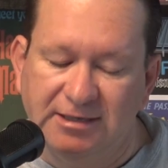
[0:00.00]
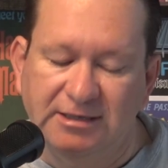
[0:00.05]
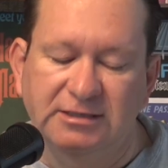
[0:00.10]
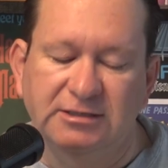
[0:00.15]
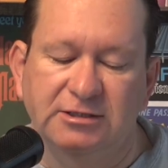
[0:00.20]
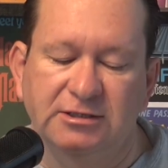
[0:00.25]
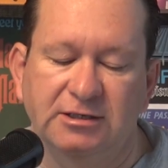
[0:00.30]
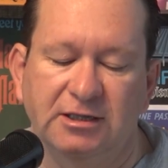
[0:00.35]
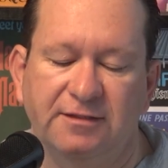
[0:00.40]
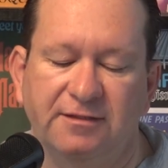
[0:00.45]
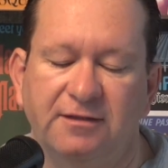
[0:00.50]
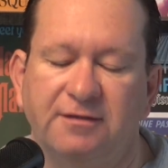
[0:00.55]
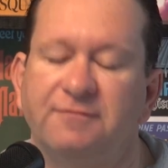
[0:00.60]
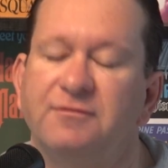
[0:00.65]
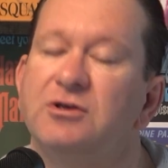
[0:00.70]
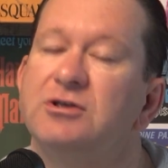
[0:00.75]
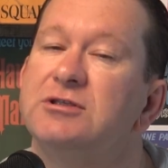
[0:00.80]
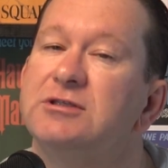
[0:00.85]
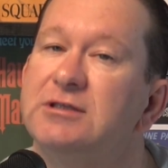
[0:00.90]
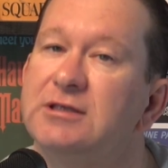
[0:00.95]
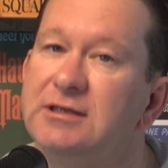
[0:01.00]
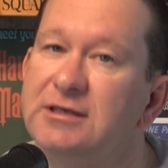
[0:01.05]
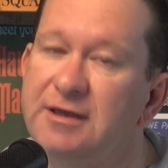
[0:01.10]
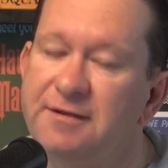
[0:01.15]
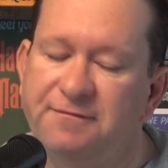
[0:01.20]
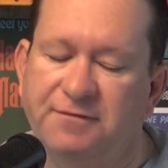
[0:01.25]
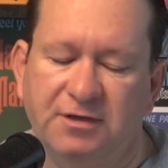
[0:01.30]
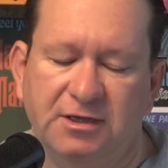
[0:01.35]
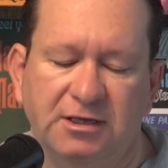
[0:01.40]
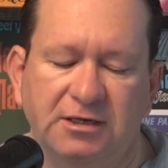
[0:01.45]
to deliver
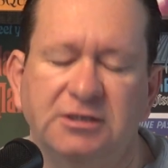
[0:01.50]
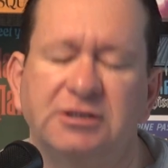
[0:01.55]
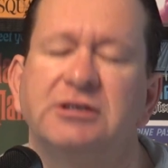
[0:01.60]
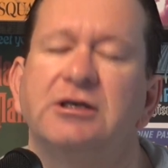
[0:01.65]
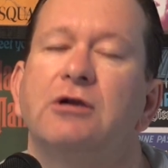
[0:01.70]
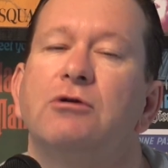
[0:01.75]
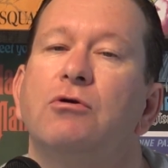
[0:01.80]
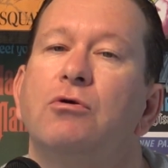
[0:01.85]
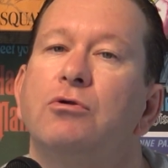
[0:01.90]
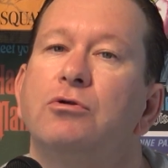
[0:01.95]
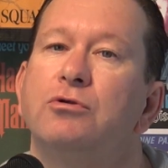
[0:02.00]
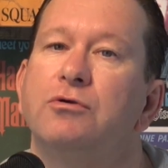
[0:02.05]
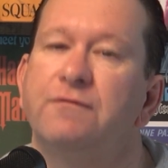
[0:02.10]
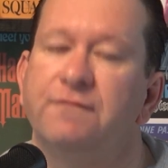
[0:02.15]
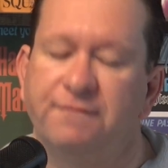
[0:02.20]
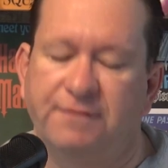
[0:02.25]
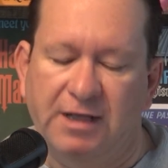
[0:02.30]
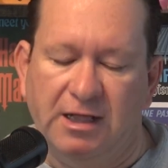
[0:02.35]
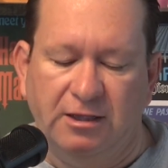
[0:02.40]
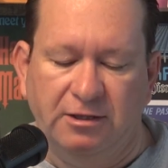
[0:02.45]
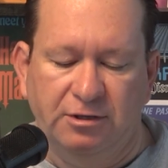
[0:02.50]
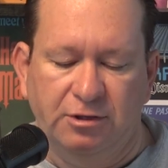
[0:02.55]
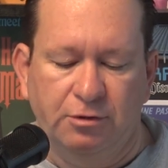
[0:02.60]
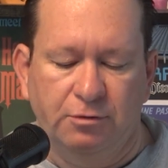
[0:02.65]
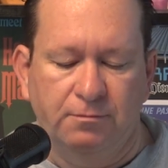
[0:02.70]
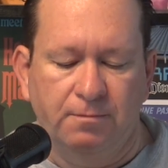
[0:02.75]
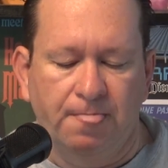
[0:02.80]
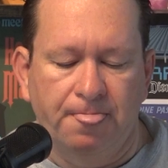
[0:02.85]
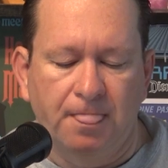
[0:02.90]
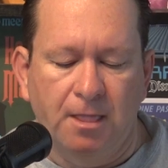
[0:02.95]
significant shareholder value.